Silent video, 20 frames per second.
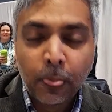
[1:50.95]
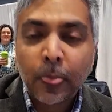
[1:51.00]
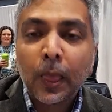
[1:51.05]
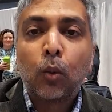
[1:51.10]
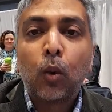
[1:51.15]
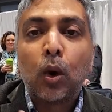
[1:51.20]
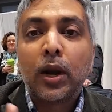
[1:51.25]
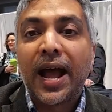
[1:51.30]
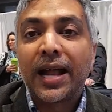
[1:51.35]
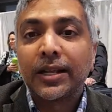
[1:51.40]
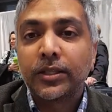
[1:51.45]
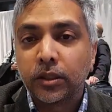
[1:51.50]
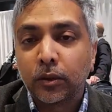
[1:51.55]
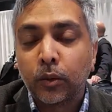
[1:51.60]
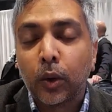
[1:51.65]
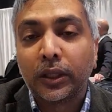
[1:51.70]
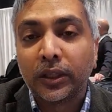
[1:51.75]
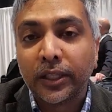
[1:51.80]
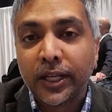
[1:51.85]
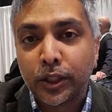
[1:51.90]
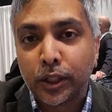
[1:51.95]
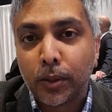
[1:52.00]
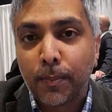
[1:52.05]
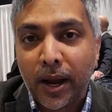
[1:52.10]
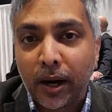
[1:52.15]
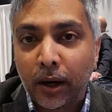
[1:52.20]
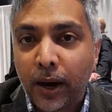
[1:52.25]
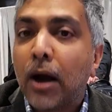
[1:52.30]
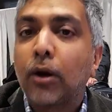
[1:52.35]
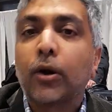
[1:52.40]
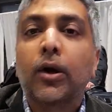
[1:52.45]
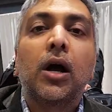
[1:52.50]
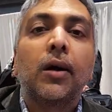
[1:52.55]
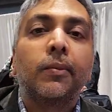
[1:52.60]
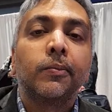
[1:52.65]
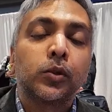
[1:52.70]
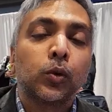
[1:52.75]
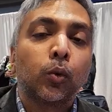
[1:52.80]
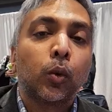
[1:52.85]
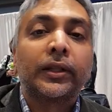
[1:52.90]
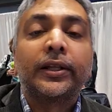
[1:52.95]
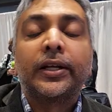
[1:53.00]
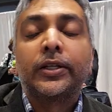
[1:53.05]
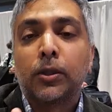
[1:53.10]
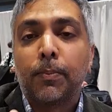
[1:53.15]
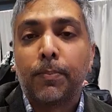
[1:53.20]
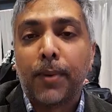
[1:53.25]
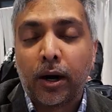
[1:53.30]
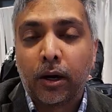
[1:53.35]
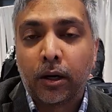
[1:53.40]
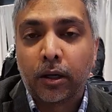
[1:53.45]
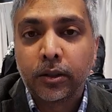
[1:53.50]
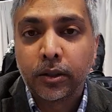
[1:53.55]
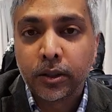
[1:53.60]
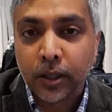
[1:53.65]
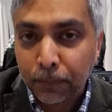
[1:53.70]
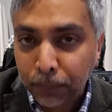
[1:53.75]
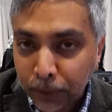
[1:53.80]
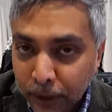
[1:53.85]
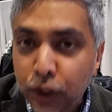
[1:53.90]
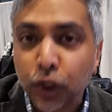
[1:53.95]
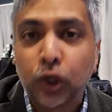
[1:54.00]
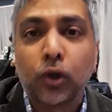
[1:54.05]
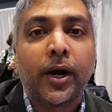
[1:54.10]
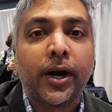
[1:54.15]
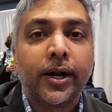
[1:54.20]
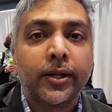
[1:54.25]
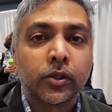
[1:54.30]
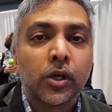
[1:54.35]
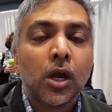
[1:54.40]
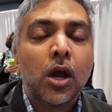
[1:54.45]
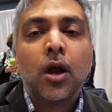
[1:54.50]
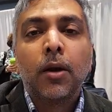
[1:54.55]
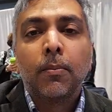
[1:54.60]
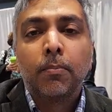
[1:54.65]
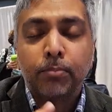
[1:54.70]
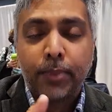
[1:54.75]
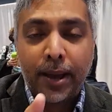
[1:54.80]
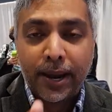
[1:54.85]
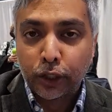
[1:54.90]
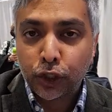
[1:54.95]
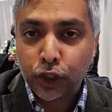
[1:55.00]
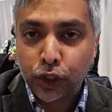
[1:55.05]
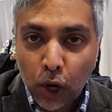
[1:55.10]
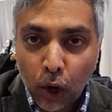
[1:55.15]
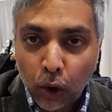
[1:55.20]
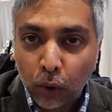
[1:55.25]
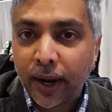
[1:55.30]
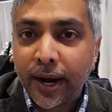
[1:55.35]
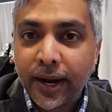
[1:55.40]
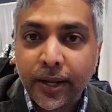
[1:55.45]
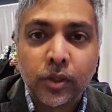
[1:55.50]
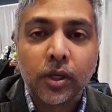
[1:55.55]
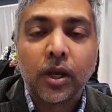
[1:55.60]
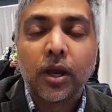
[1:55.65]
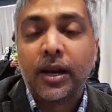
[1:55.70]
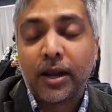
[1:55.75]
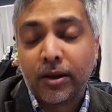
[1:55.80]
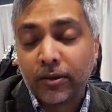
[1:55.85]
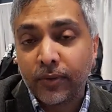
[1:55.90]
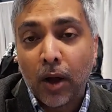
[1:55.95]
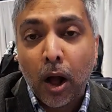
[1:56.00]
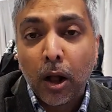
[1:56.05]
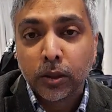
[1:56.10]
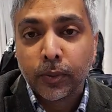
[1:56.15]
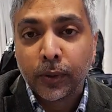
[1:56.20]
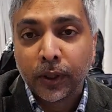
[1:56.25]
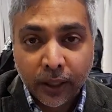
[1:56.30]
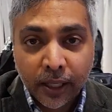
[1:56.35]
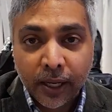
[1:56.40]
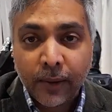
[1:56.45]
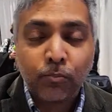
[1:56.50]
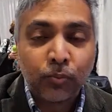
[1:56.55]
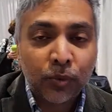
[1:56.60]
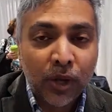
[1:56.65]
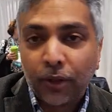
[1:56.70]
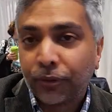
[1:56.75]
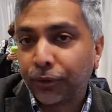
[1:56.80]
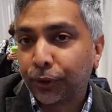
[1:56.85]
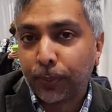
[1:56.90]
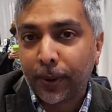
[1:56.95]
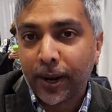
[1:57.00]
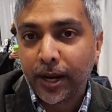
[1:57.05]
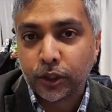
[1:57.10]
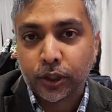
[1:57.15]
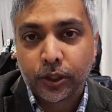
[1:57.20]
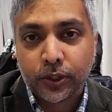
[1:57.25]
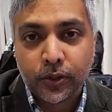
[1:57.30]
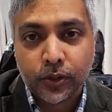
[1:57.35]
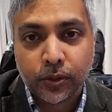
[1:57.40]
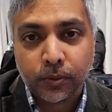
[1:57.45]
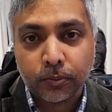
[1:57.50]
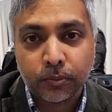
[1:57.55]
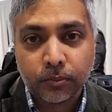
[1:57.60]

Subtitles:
What leads to better outcomes? What leads to better completion rates, better show rates, and ultimately healthier patients?